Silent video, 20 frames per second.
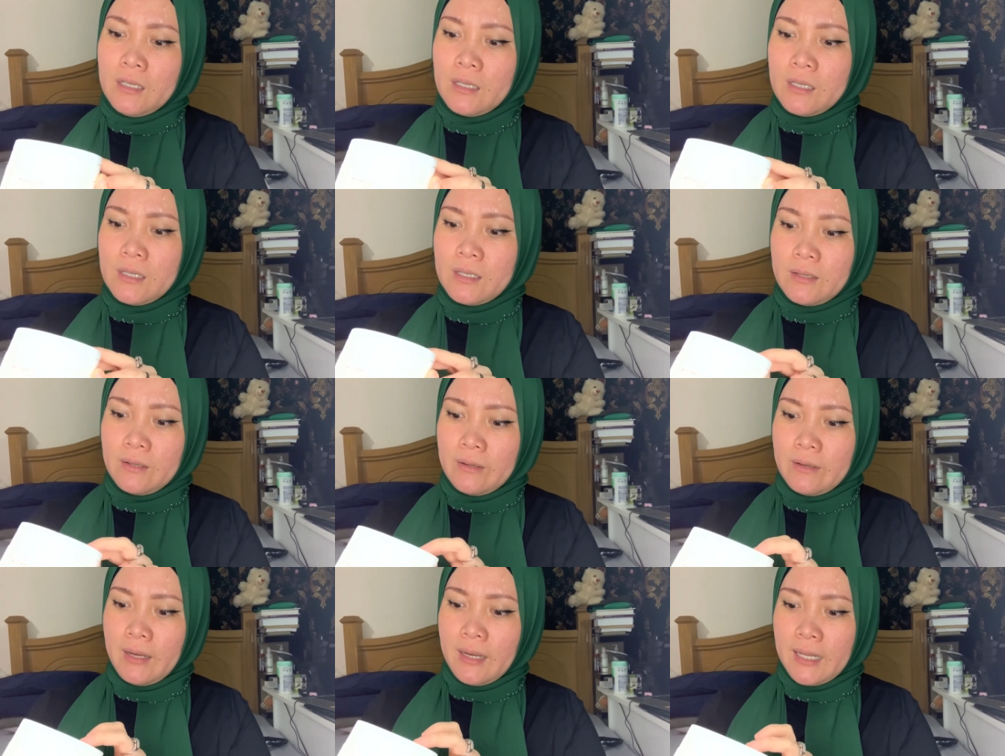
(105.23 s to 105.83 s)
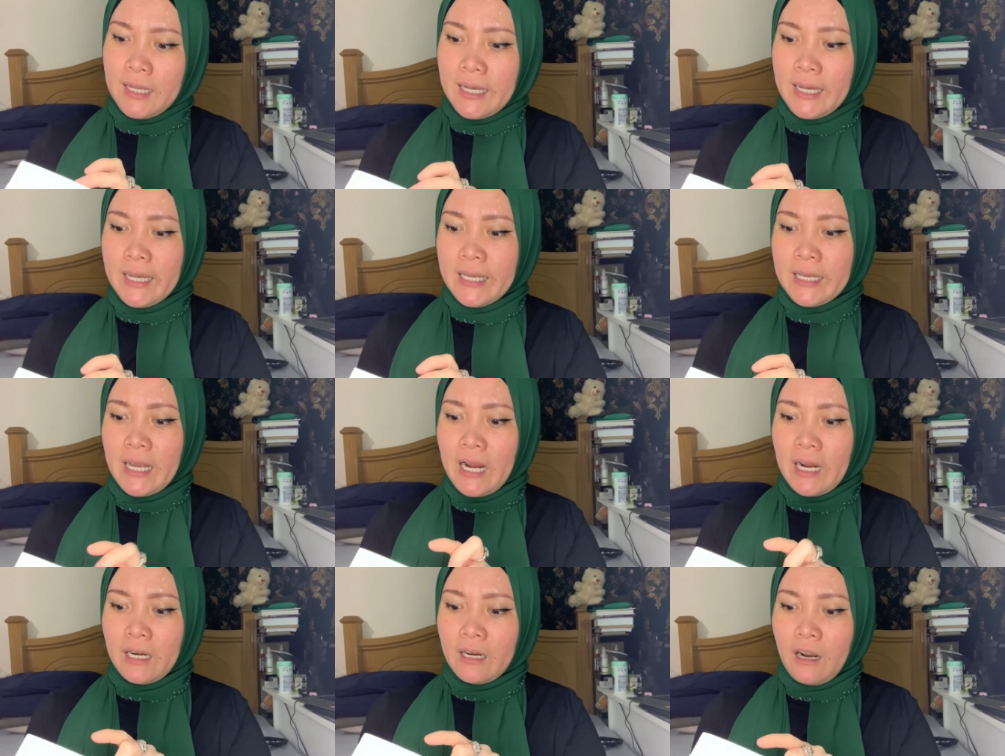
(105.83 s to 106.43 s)
So
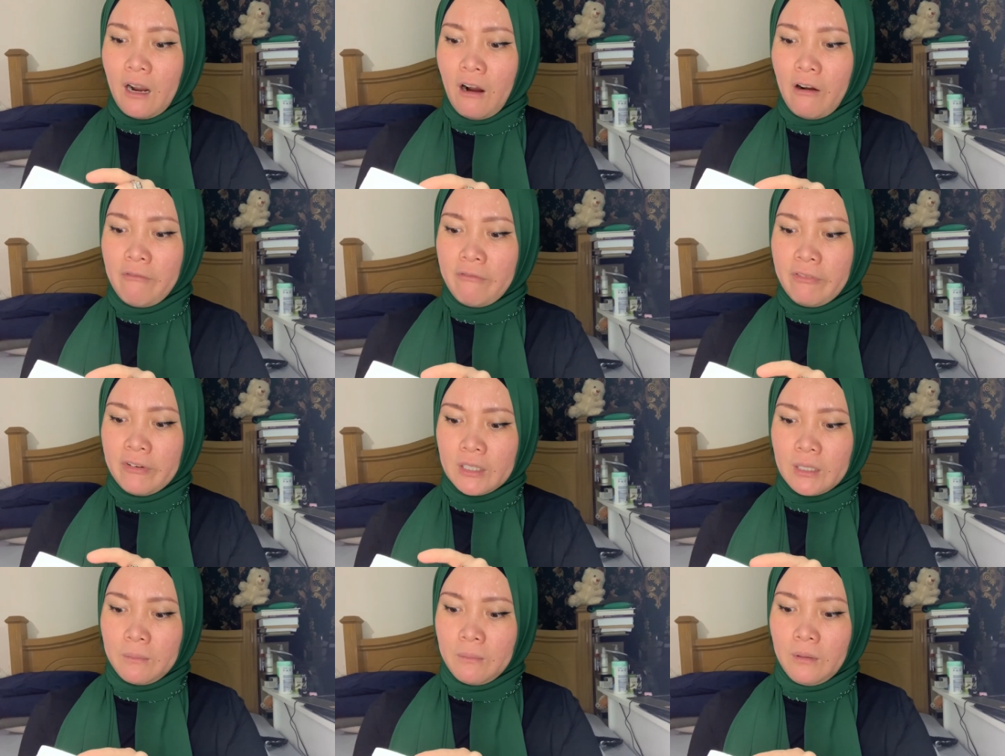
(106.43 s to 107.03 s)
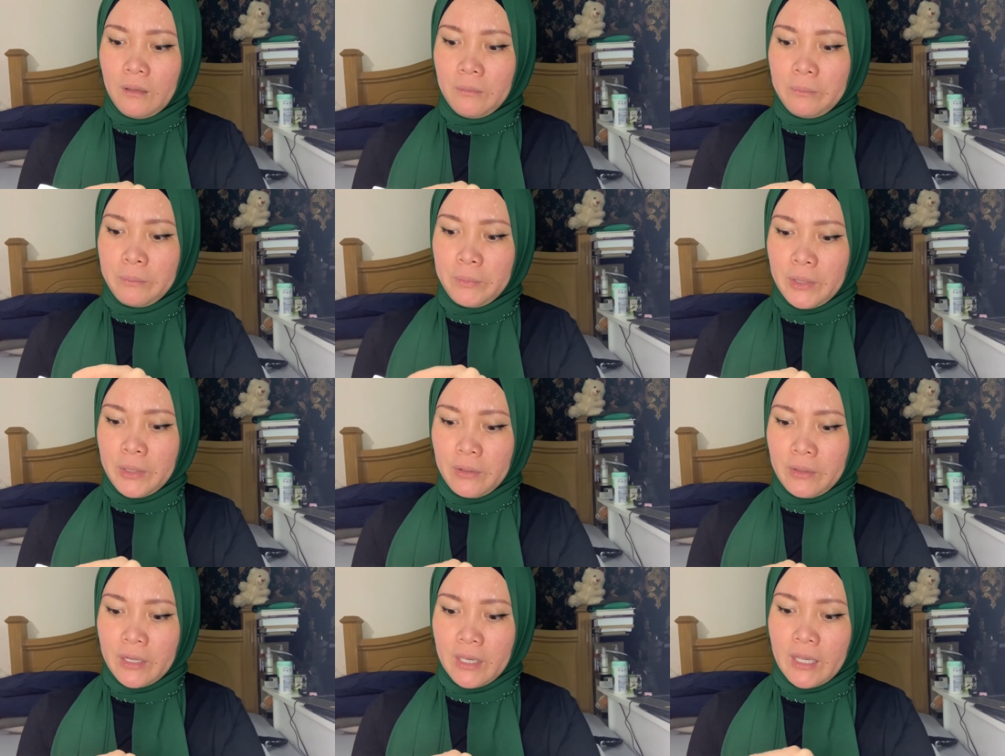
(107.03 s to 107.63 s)
clean and comfortable
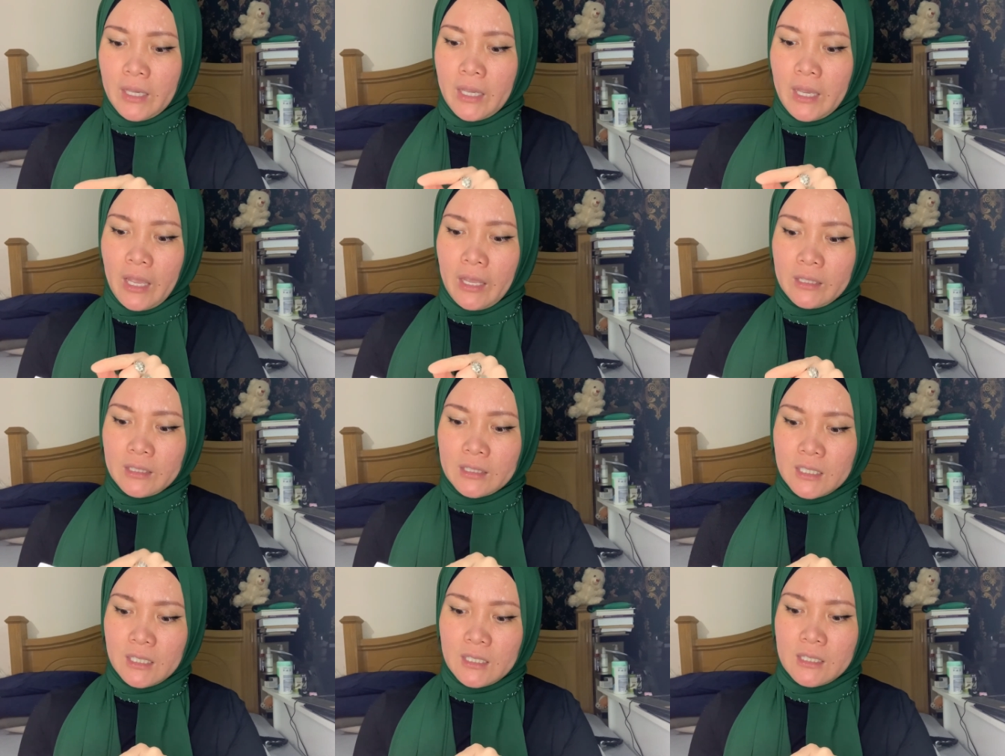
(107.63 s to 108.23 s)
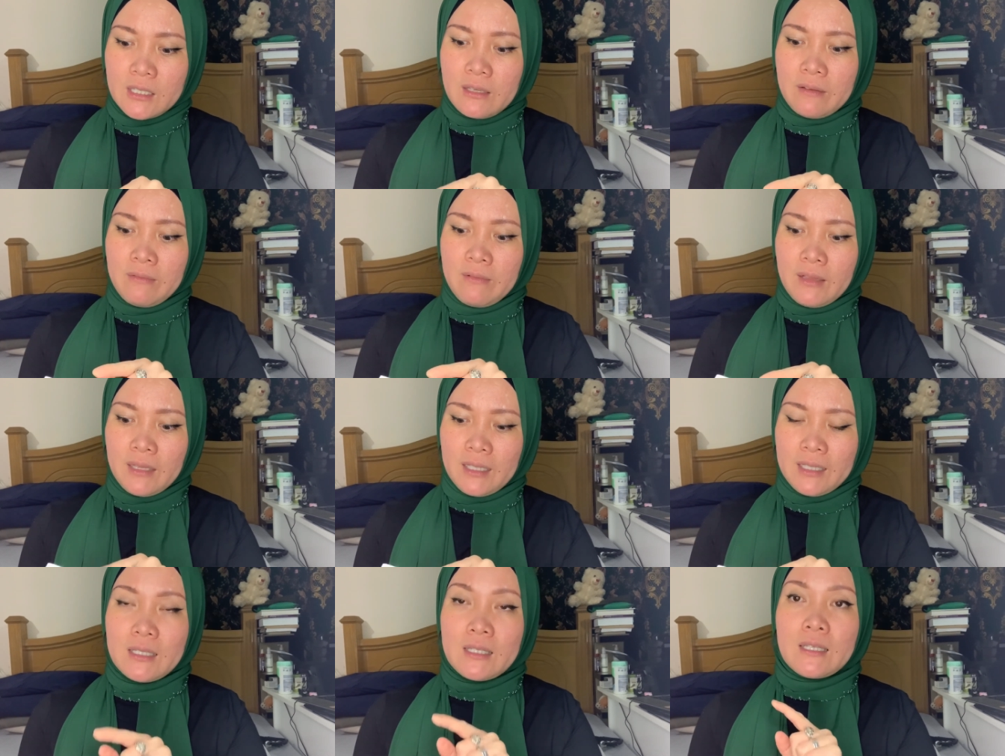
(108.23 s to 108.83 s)
beauty intensive
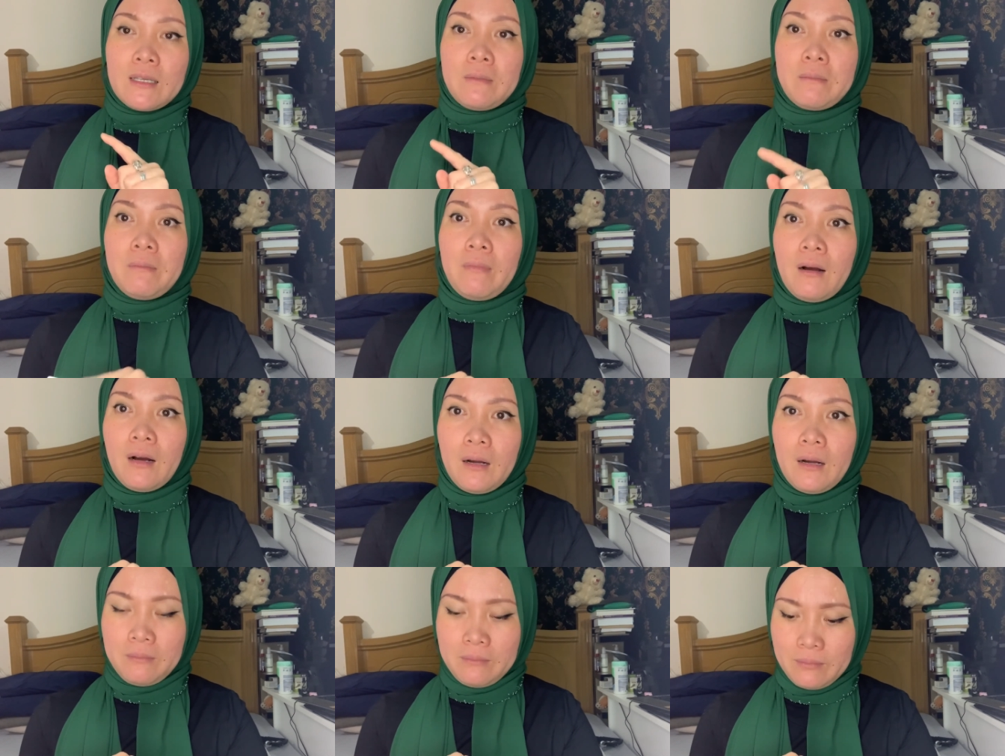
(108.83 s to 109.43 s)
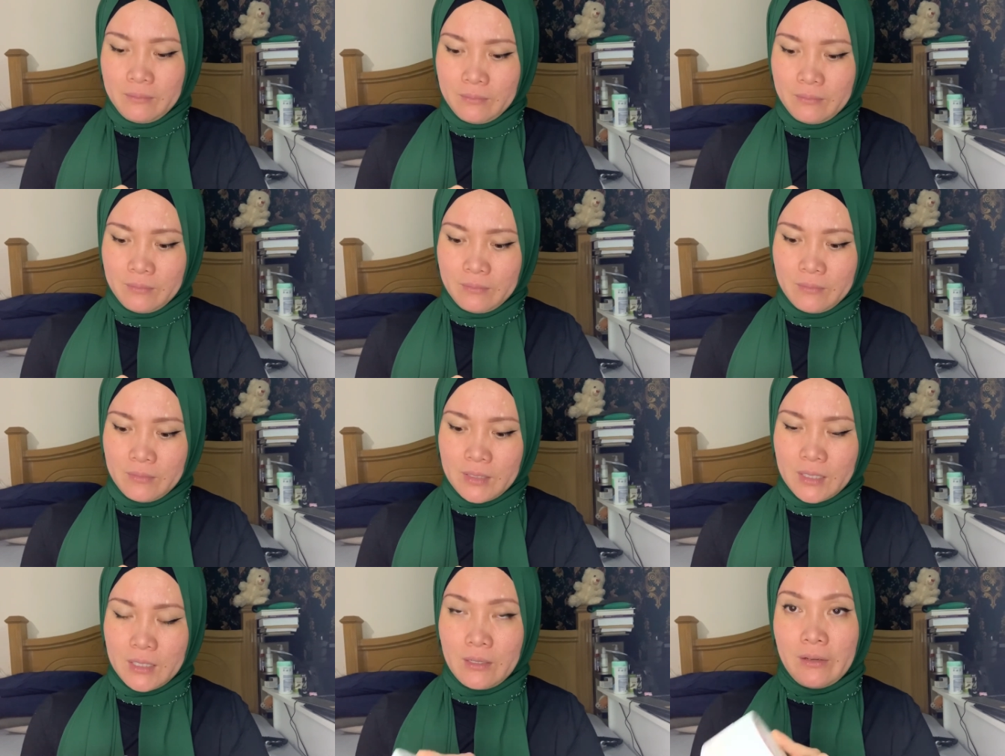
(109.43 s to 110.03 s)
cleansing balm.
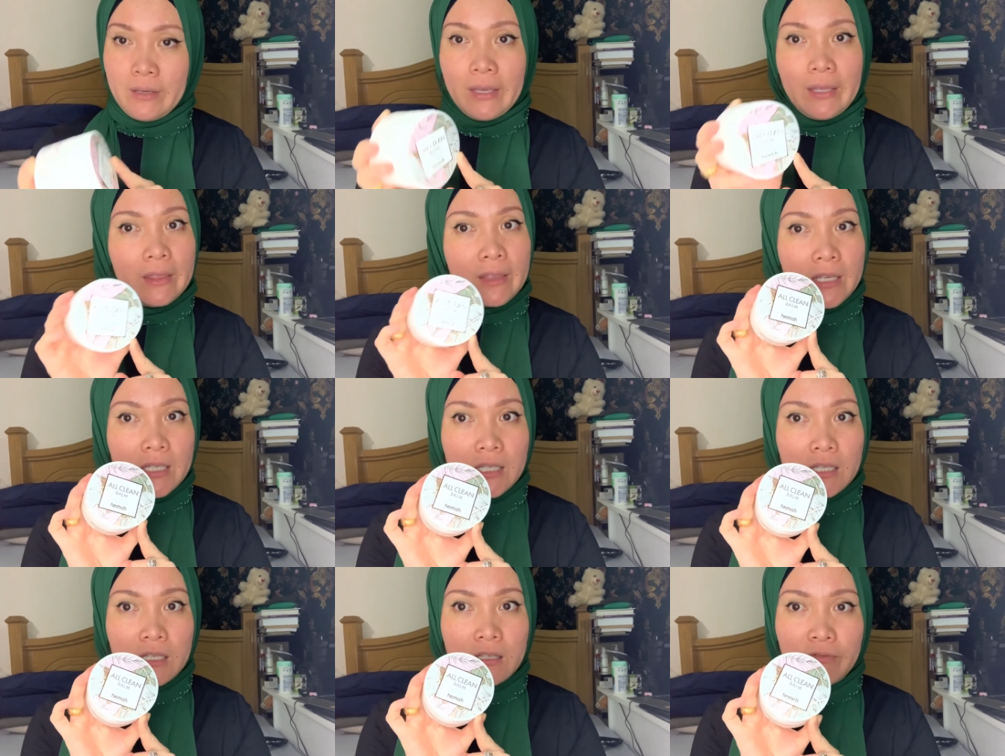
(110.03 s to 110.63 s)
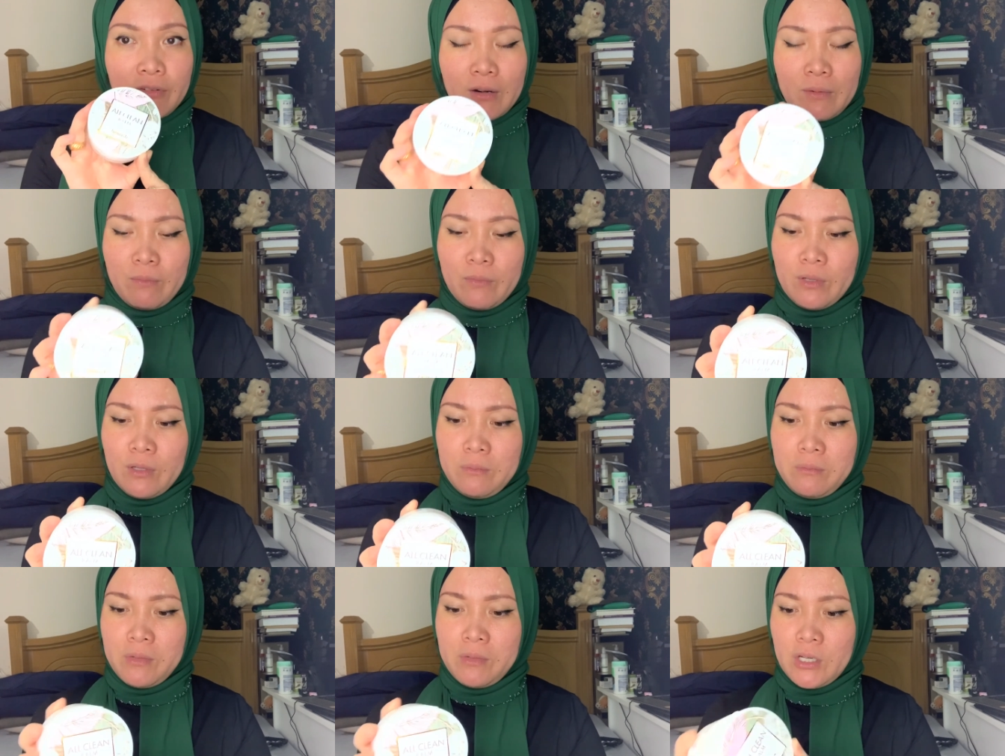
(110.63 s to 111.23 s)
So this is from
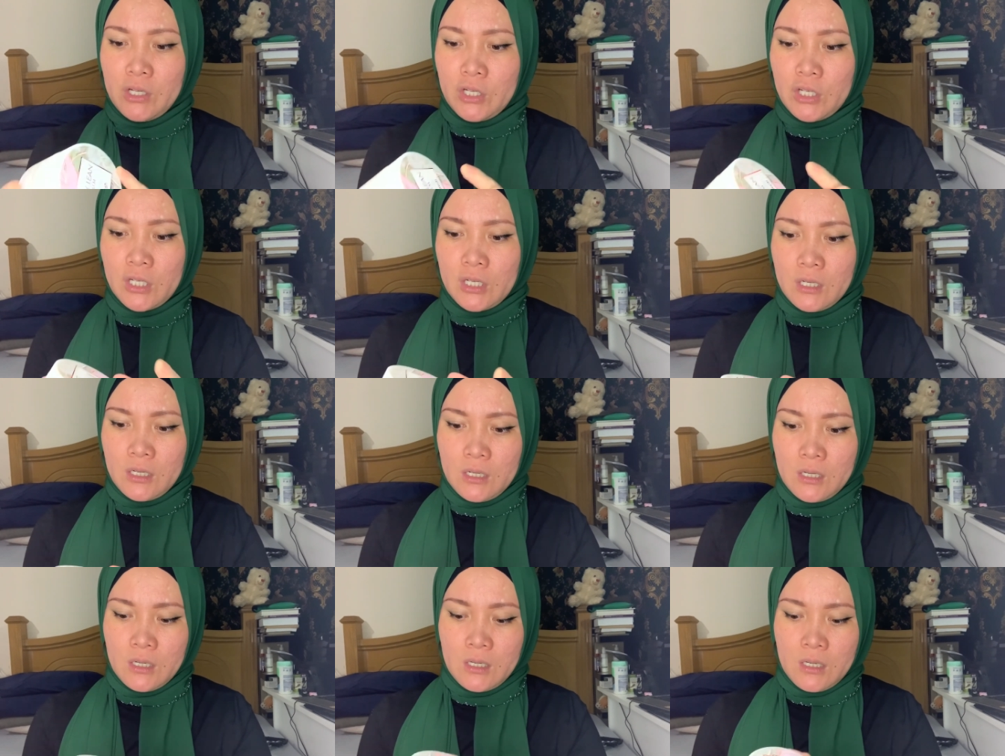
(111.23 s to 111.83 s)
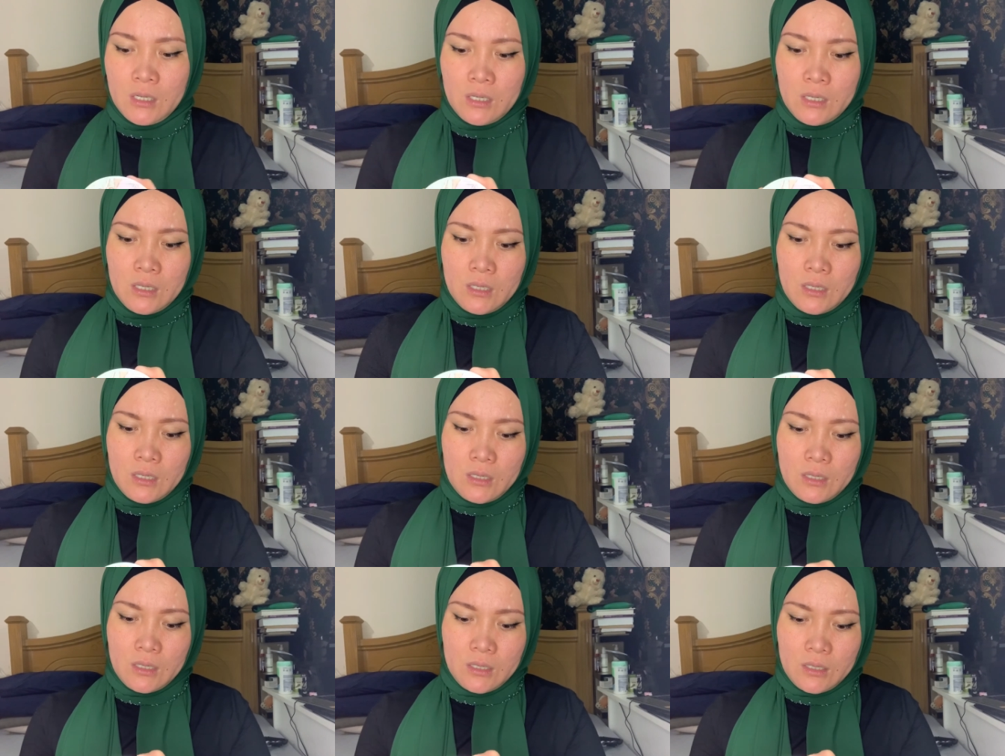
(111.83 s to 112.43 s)
Heimish.
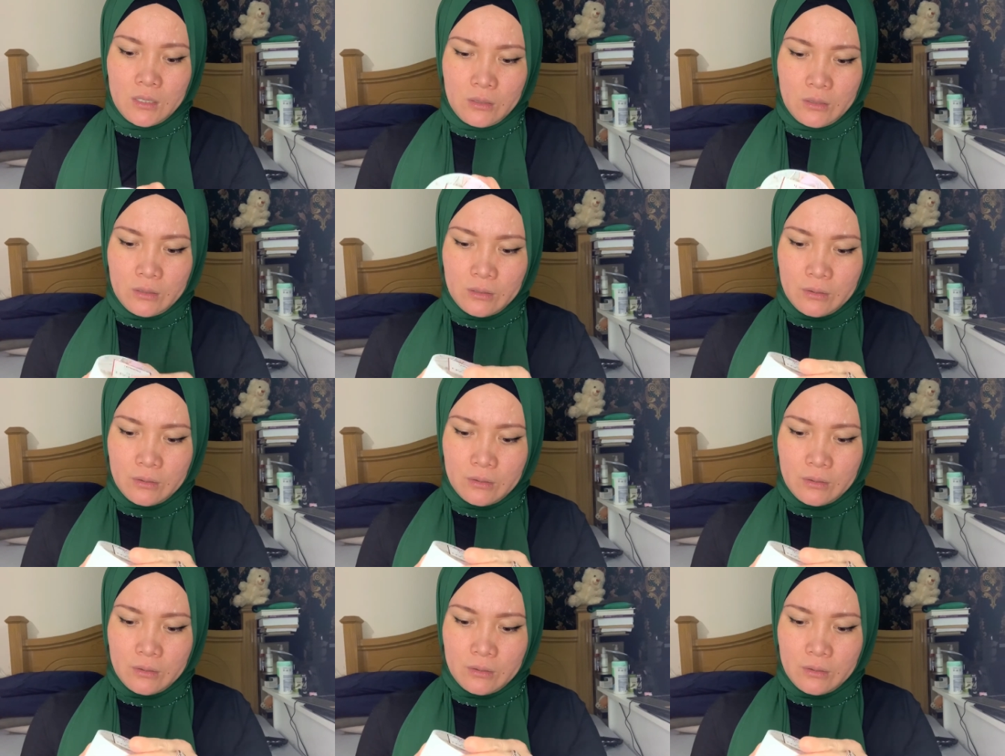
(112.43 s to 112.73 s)
So